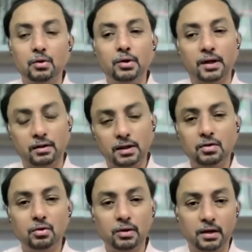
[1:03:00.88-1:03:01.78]
Okay, so
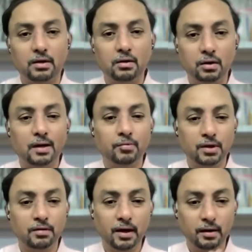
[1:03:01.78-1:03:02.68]
that's okay. You're
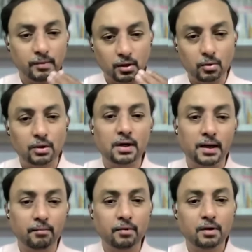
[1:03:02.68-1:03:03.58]
observing it, but over
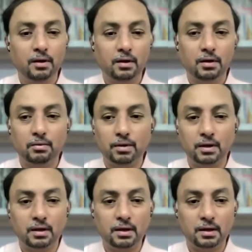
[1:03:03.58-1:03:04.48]
time, you
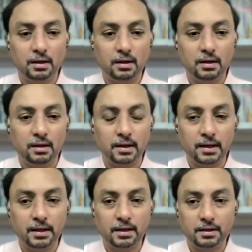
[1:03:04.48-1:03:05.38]
will
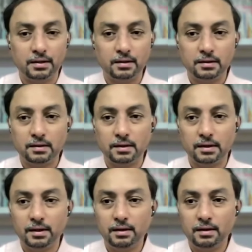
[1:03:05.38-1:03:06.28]
correct it,
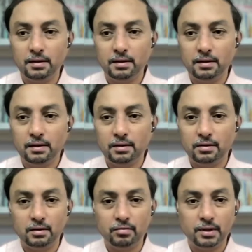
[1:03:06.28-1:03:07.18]
right?
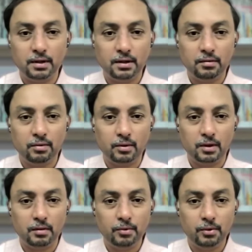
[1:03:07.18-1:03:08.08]
So in fact, I have to
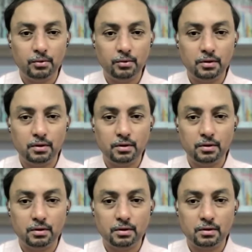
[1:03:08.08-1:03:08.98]
unmute
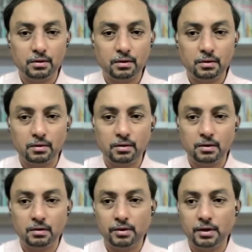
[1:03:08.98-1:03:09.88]

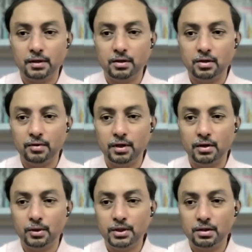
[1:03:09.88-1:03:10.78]
yourself in case you have
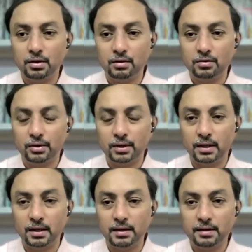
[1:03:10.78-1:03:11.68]
any question also you
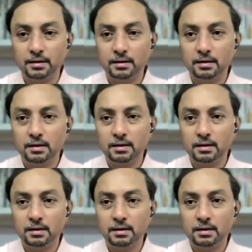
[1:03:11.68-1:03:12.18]
can ask.